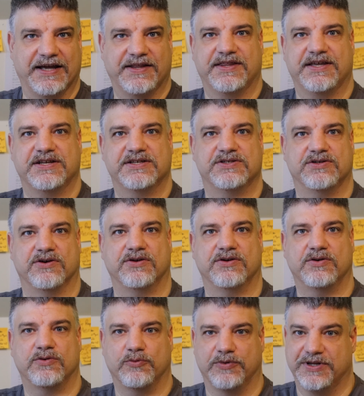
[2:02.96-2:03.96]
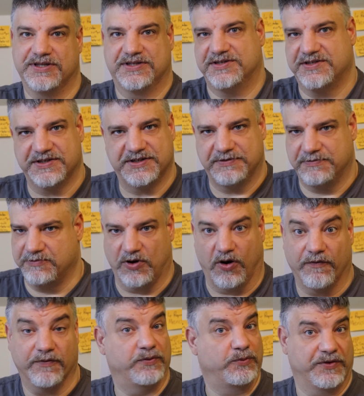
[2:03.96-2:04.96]
get things done
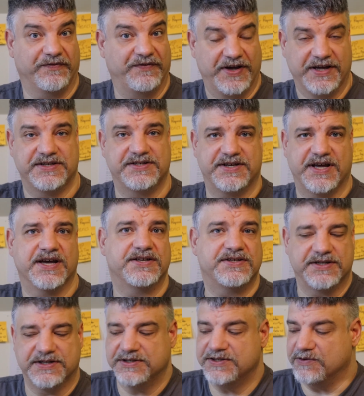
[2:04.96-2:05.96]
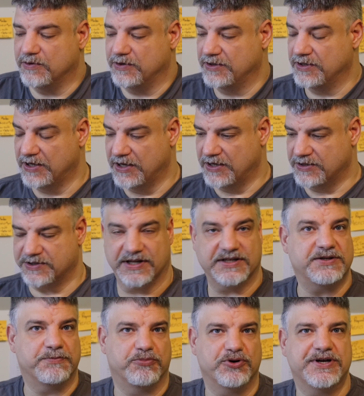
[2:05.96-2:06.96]
often with phase gates and so on. So
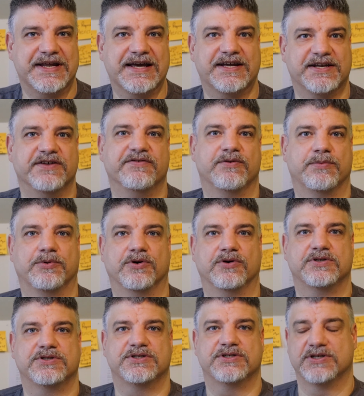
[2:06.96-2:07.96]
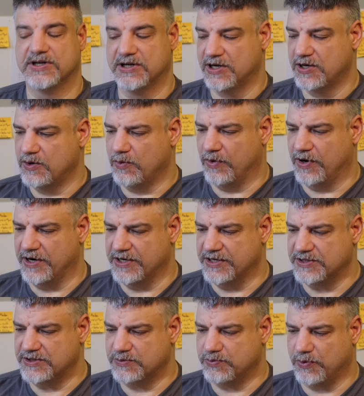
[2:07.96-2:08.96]
that's a predictive approach.
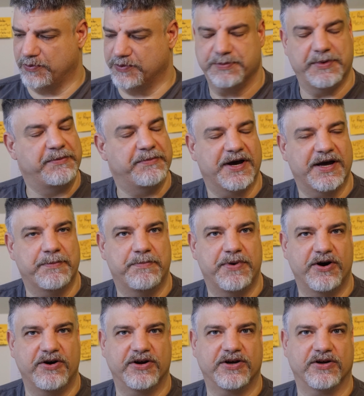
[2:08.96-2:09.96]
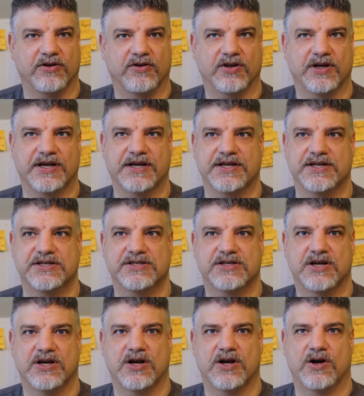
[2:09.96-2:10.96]
Whereas what we mean by empirical is
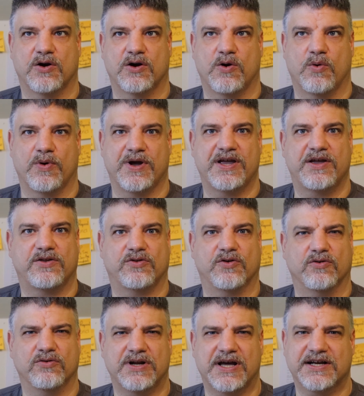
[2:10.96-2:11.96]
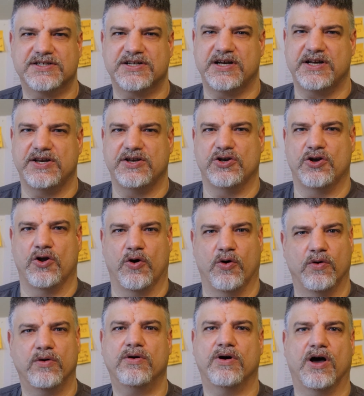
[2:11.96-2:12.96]
we don't actually
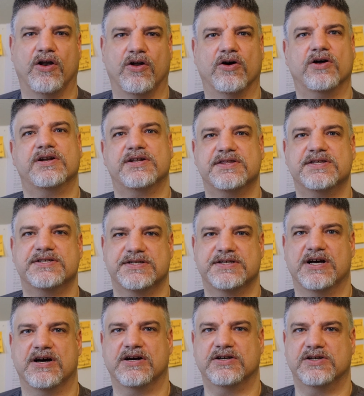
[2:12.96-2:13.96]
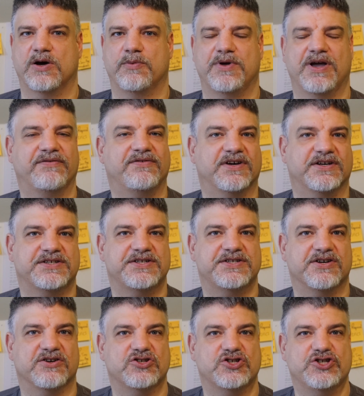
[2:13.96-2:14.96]
know a lot at the start, and we have to actually
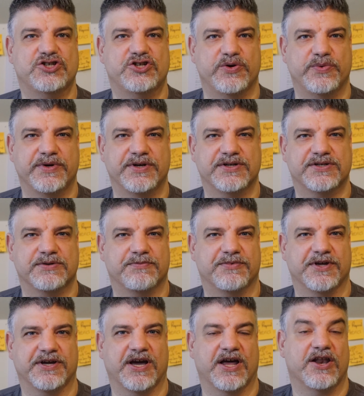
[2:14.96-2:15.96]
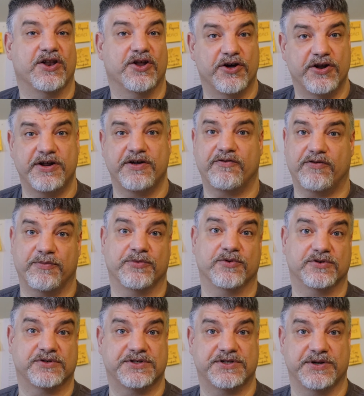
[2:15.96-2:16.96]
start doing something and learning from
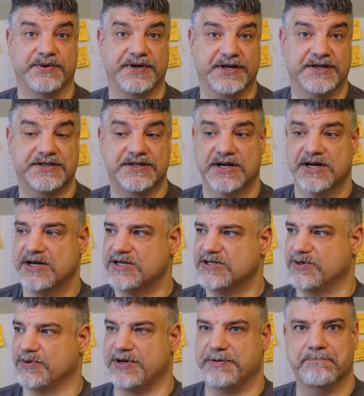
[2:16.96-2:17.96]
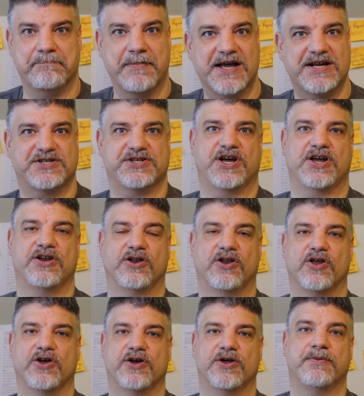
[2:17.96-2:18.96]
those doings. So we measure and
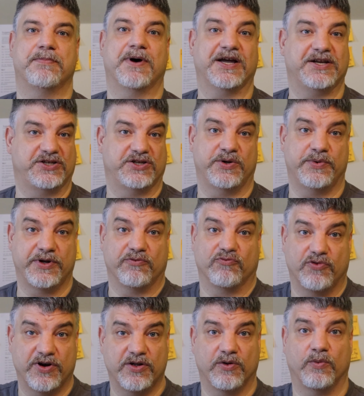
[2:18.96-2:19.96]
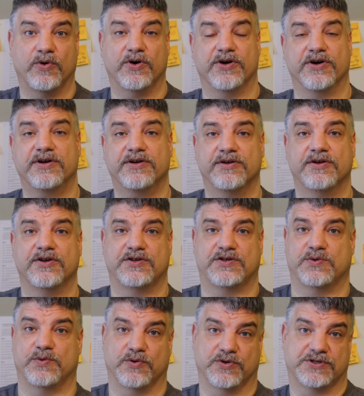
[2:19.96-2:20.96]
learn by doing real work
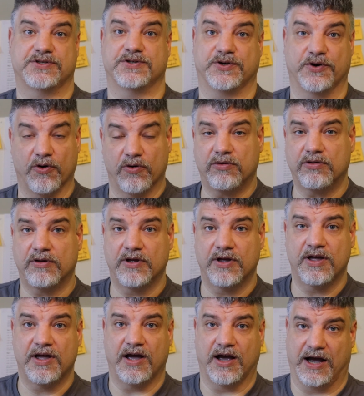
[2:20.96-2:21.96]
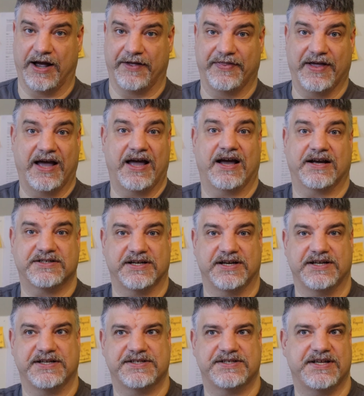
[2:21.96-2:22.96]
towards the goal, and that
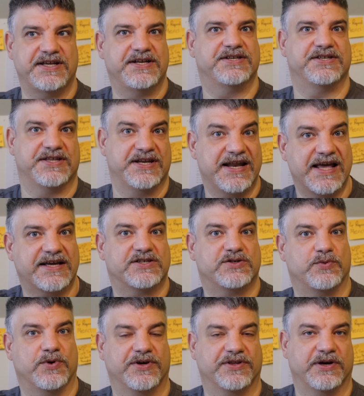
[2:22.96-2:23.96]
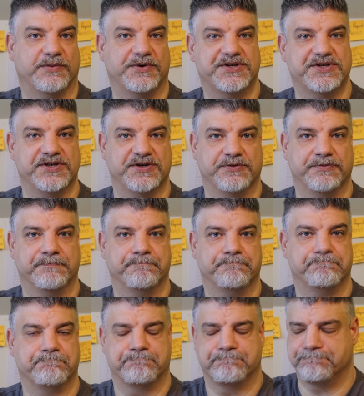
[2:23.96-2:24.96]
actually seeds the next work that we do.
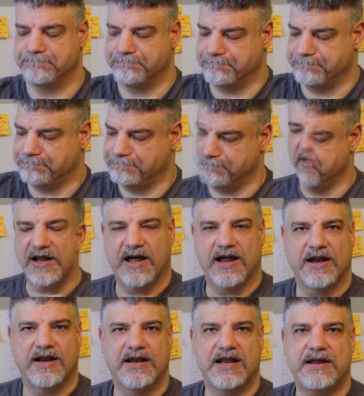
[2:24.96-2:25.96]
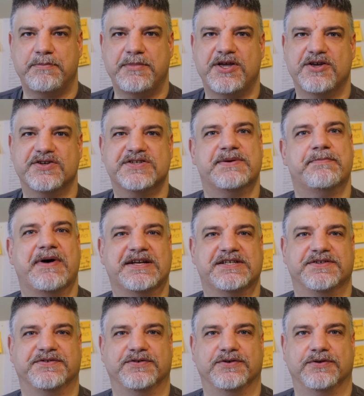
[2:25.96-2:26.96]
Let me use a
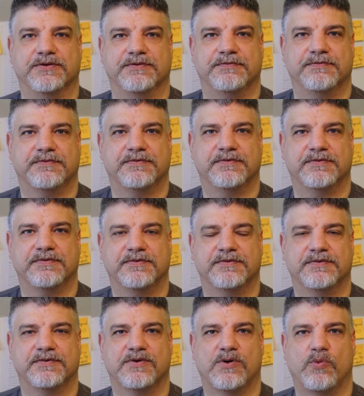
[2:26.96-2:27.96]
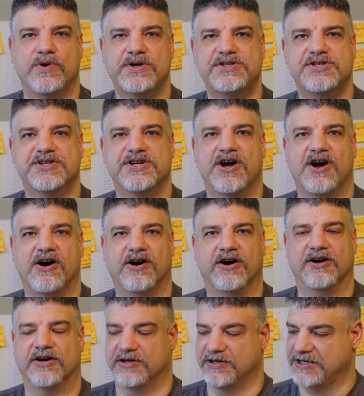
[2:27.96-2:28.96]
metaphor. Which
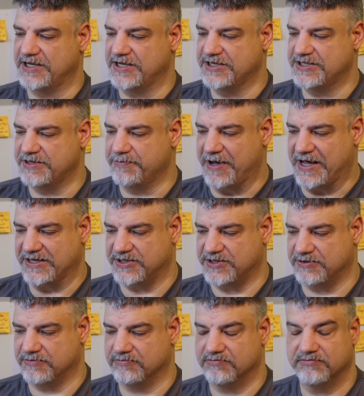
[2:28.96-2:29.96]
car is the best?